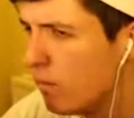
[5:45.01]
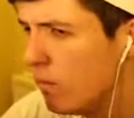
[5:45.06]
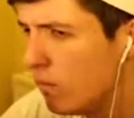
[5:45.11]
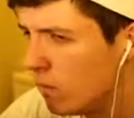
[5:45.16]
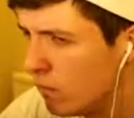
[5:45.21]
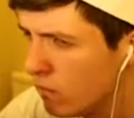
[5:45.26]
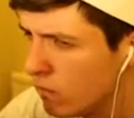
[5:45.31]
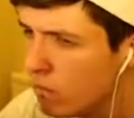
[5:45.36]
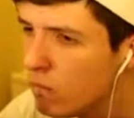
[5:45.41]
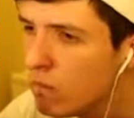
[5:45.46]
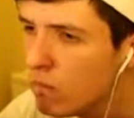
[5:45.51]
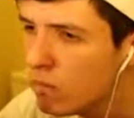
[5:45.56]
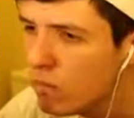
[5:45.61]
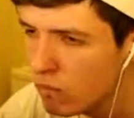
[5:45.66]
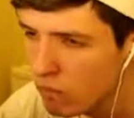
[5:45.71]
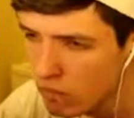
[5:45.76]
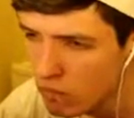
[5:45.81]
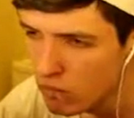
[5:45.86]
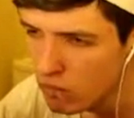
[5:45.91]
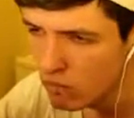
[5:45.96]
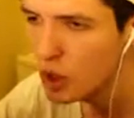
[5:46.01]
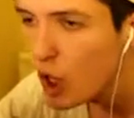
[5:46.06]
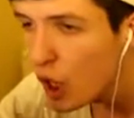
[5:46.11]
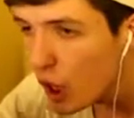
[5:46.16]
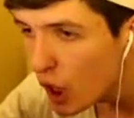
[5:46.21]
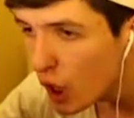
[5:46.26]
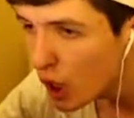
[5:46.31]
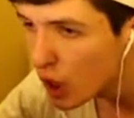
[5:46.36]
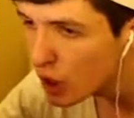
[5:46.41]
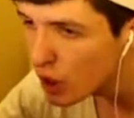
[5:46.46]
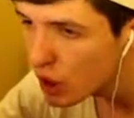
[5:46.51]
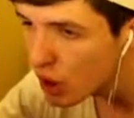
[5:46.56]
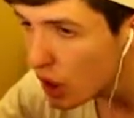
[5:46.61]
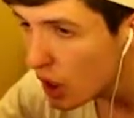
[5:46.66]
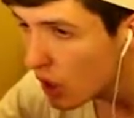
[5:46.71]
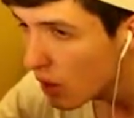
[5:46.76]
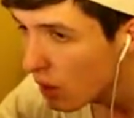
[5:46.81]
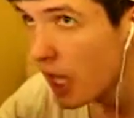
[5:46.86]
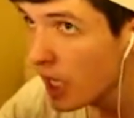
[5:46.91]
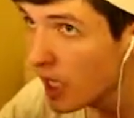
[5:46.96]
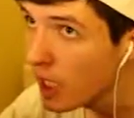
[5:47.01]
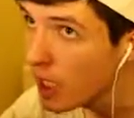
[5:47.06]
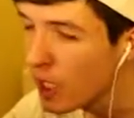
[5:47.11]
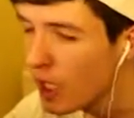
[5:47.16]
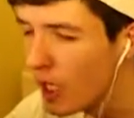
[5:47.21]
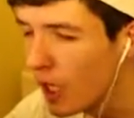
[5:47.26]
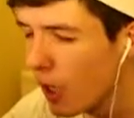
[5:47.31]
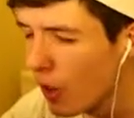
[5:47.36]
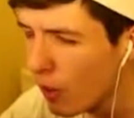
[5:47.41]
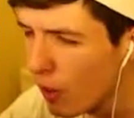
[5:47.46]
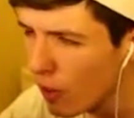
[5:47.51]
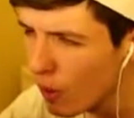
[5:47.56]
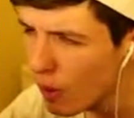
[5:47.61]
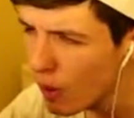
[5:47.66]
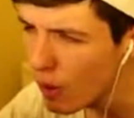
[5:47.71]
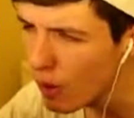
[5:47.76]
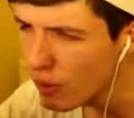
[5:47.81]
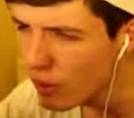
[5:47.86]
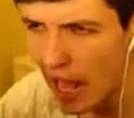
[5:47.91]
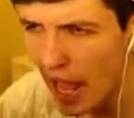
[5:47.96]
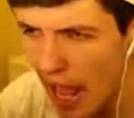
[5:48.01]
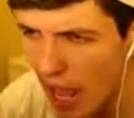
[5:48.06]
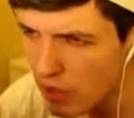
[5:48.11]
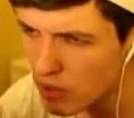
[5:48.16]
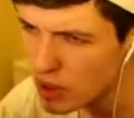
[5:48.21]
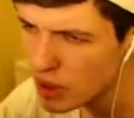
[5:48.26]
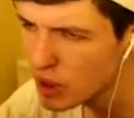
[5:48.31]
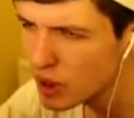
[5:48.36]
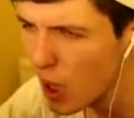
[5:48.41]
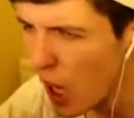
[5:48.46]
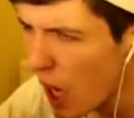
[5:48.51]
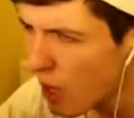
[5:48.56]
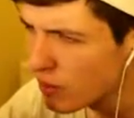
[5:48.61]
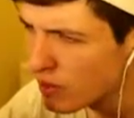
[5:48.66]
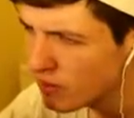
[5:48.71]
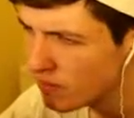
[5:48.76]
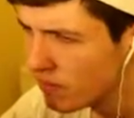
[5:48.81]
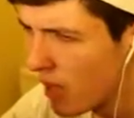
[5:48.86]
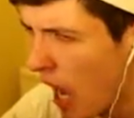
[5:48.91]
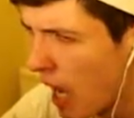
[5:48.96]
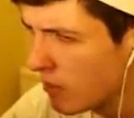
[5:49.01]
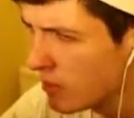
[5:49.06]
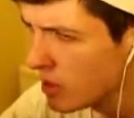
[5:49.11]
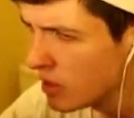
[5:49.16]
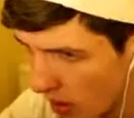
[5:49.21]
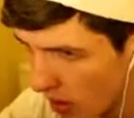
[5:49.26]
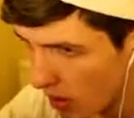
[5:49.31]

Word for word: Mm hmm yeah, yeah. Hello, how's it going, mama?